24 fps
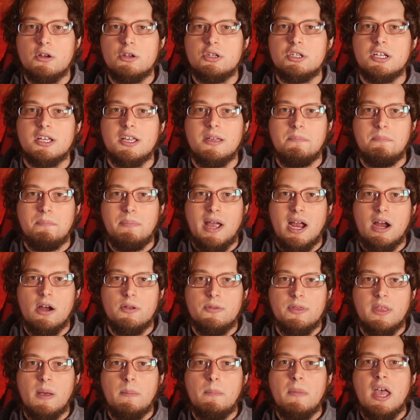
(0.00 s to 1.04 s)
to compare
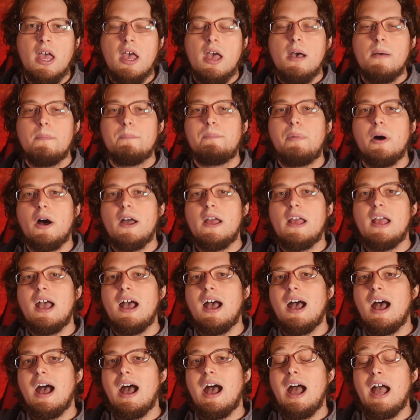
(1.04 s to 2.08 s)
them, but
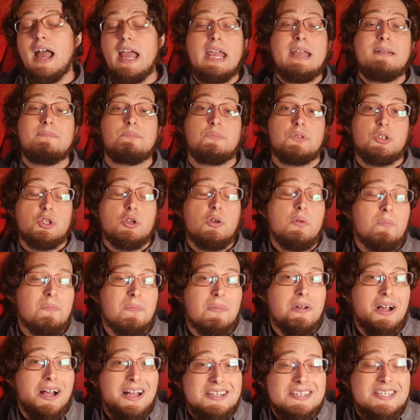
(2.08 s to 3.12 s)
I do
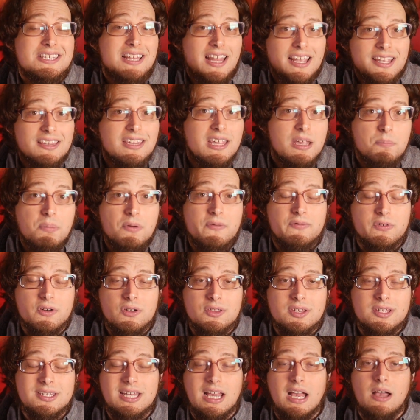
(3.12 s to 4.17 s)
slightly prefer
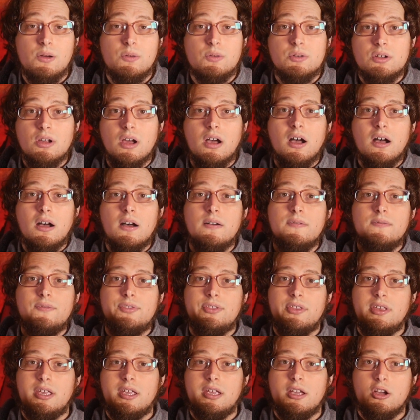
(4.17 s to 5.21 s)
the sound of
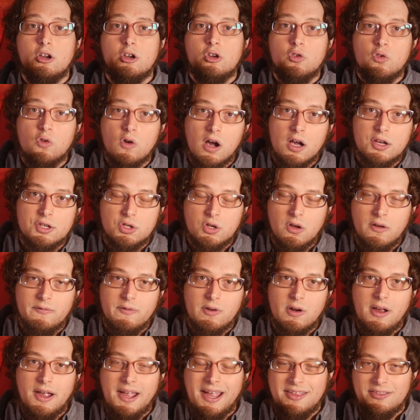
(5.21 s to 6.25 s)
the
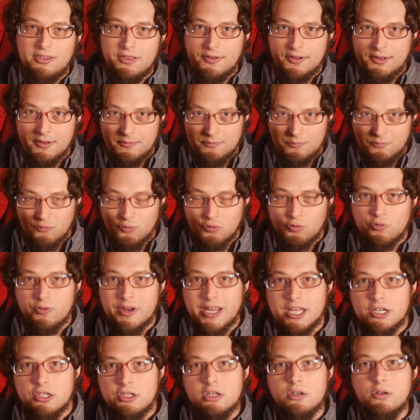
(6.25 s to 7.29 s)
crossover, and the
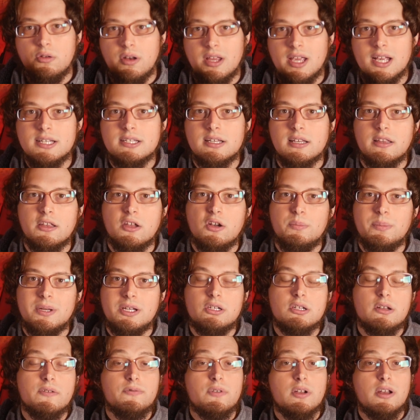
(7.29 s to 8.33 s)
reed tuning is a little
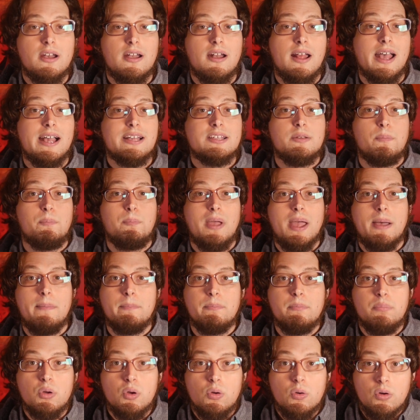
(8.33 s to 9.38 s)
bit different, and it has a
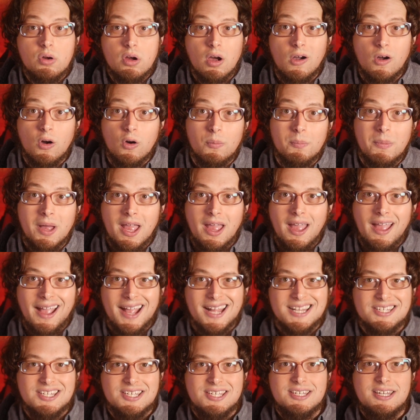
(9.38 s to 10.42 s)
bamboo comb
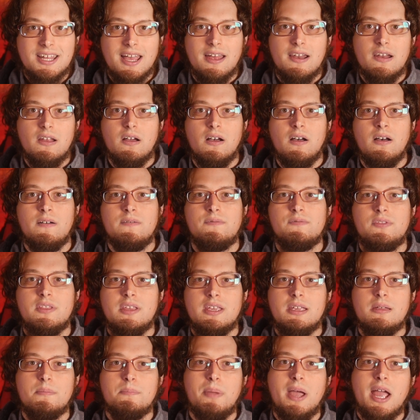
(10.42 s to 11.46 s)
instead of
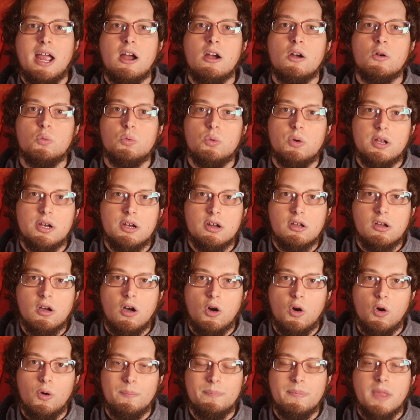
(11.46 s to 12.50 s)
the pearwood
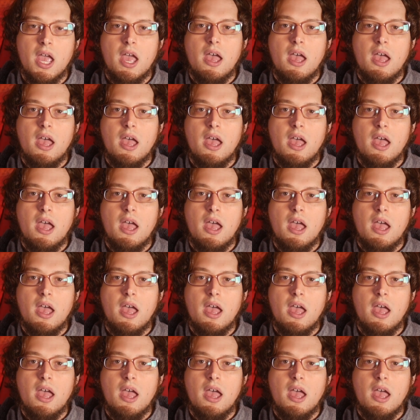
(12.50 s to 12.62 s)
comb.